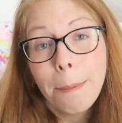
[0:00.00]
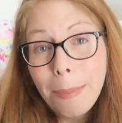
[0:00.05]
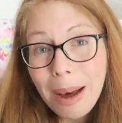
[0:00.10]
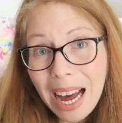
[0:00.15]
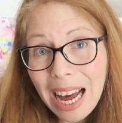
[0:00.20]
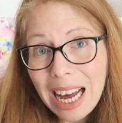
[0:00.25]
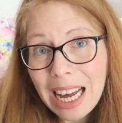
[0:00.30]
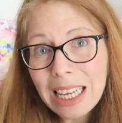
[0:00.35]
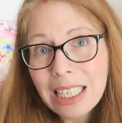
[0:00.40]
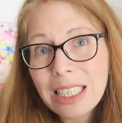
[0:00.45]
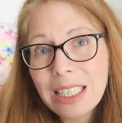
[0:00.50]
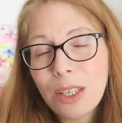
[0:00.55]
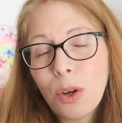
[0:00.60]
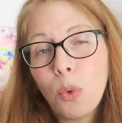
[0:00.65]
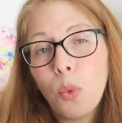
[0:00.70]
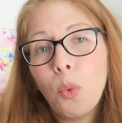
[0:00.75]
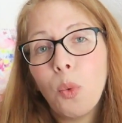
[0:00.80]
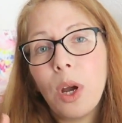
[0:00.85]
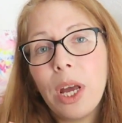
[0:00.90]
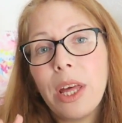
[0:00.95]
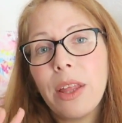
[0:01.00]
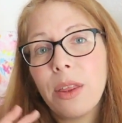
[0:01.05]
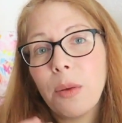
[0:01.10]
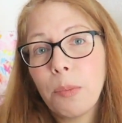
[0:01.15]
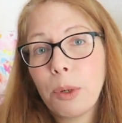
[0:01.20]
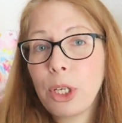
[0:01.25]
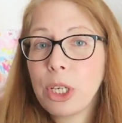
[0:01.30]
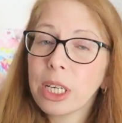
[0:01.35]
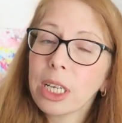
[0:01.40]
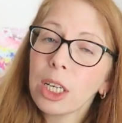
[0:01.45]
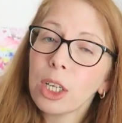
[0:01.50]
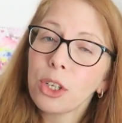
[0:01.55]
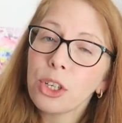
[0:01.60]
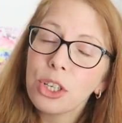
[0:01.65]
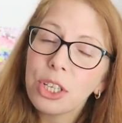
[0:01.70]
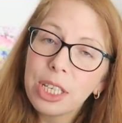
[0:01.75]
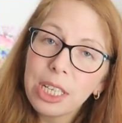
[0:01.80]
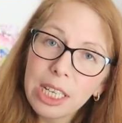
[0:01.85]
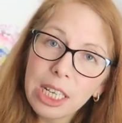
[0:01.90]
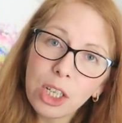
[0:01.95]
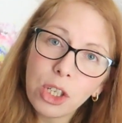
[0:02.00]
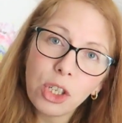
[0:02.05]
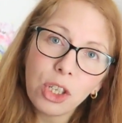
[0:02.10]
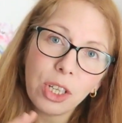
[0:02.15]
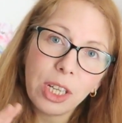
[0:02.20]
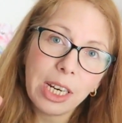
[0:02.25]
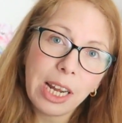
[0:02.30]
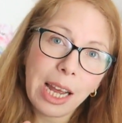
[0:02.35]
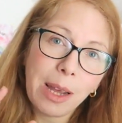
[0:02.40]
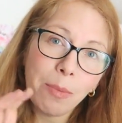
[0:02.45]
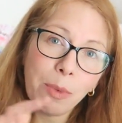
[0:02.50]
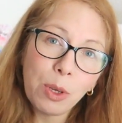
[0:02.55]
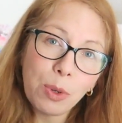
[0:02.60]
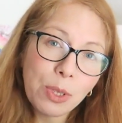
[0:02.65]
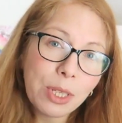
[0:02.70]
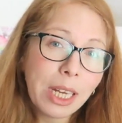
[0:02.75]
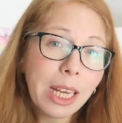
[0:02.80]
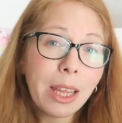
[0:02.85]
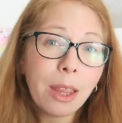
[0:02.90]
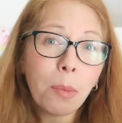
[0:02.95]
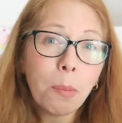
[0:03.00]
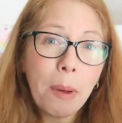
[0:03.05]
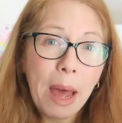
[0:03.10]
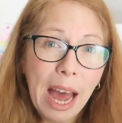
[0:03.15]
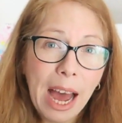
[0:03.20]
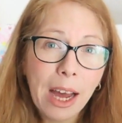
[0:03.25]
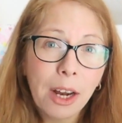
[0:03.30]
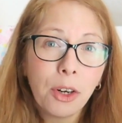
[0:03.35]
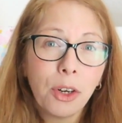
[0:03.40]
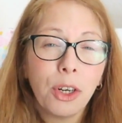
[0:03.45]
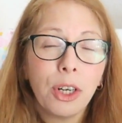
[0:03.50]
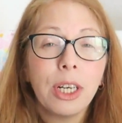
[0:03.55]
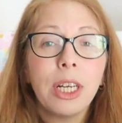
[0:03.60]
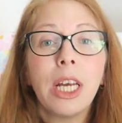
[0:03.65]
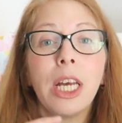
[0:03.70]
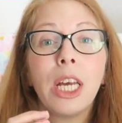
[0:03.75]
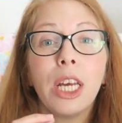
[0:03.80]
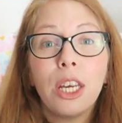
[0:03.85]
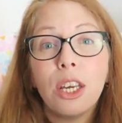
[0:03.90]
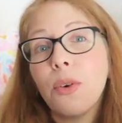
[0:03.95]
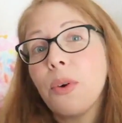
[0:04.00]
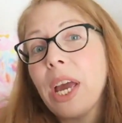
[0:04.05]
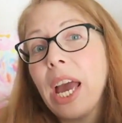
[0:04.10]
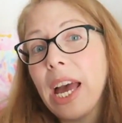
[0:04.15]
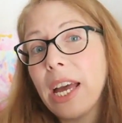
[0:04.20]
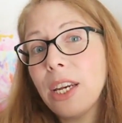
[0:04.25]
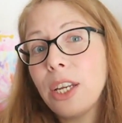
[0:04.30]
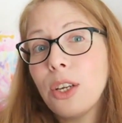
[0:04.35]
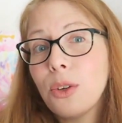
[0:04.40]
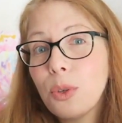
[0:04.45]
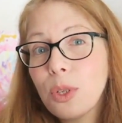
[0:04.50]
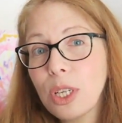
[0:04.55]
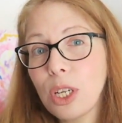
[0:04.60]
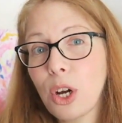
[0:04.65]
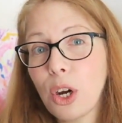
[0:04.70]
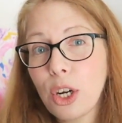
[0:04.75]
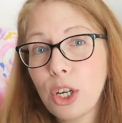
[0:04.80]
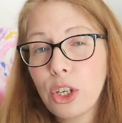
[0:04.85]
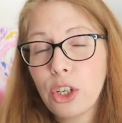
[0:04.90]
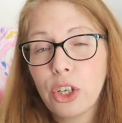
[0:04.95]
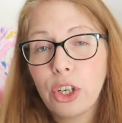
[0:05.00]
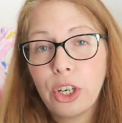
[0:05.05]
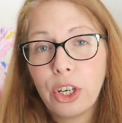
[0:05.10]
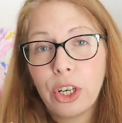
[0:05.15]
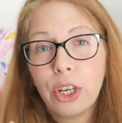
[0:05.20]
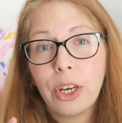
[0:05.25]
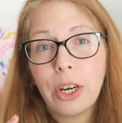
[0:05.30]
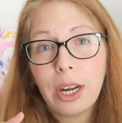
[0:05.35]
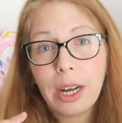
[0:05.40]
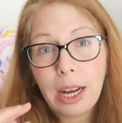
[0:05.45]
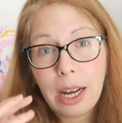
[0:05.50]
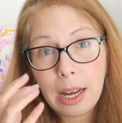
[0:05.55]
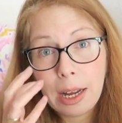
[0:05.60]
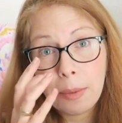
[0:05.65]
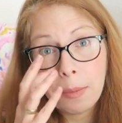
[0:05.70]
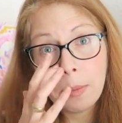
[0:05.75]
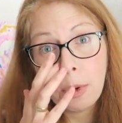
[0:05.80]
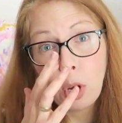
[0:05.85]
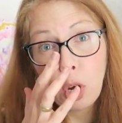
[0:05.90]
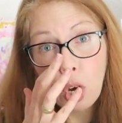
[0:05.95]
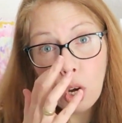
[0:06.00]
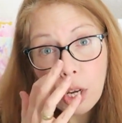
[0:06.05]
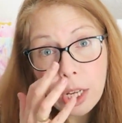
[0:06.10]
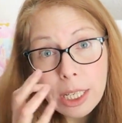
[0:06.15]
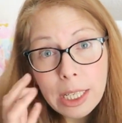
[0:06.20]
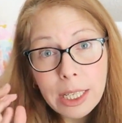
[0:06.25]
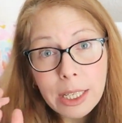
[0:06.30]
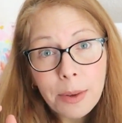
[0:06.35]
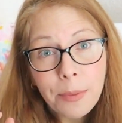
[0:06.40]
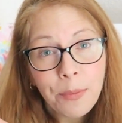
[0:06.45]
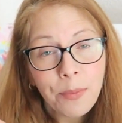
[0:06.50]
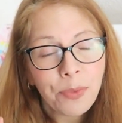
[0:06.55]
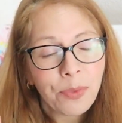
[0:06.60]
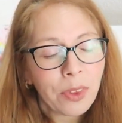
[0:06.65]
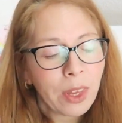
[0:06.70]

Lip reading: but with a particular stitch that I'm using in the pattern, you can use larger hooks.